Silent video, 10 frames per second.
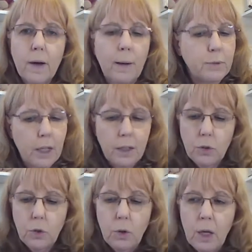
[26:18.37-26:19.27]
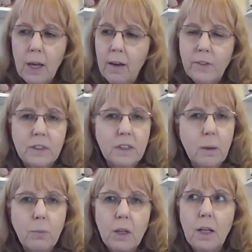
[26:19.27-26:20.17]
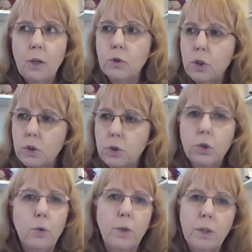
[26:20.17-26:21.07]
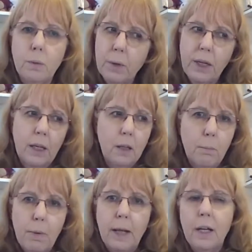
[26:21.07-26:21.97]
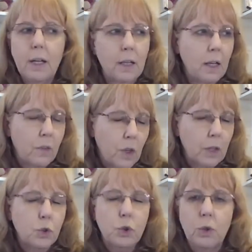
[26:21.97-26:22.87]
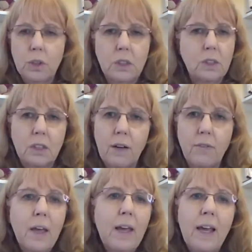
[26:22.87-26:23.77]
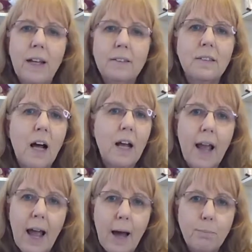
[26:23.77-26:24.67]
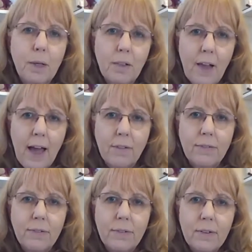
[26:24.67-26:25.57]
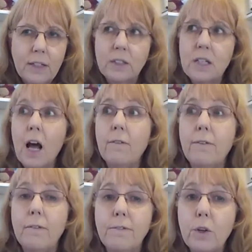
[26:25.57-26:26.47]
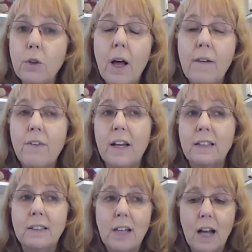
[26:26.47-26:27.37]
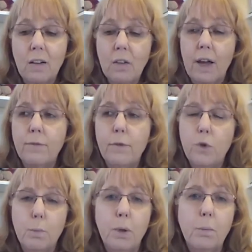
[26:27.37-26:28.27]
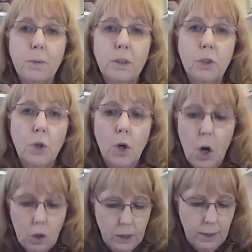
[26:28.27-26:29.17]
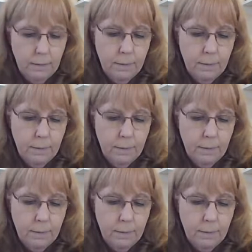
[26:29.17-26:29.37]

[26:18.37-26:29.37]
I'm telling you, if it's something that you're just doing to bring in the money and get the insurance and stuff, it's not a happy life. It's not a fulfilled life, and it's not a life of your purpose and your calling.